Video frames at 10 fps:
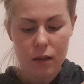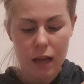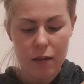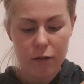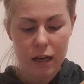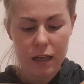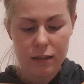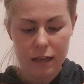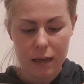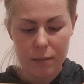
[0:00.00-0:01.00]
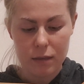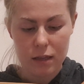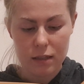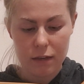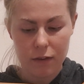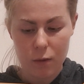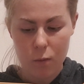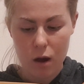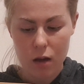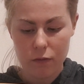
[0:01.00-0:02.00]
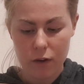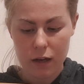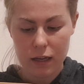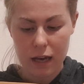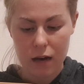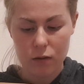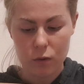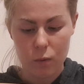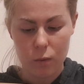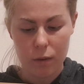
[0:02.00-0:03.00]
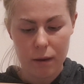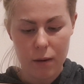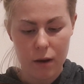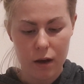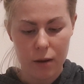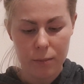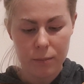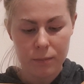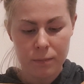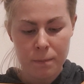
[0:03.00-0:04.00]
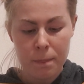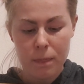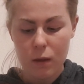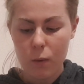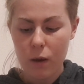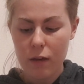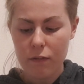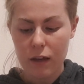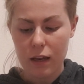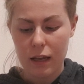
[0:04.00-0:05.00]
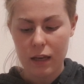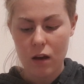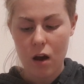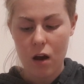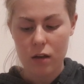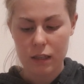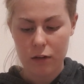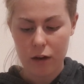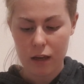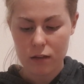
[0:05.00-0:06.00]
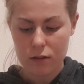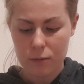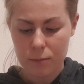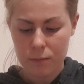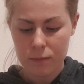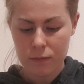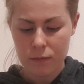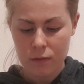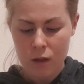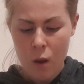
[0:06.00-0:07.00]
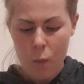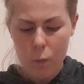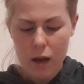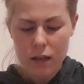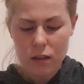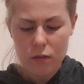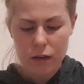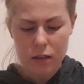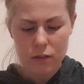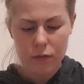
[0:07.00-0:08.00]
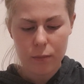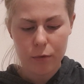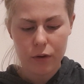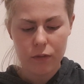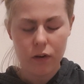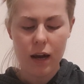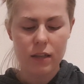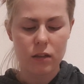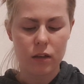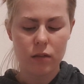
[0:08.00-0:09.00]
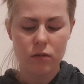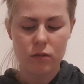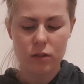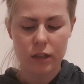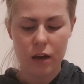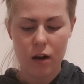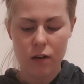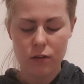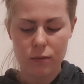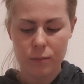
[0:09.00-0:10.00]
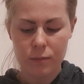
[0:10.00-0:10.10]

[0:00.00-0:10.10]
It really seemed as if he were finding out all about her. The queer feeling in her heart increased. Where did the rest of the brood fly to? she asked.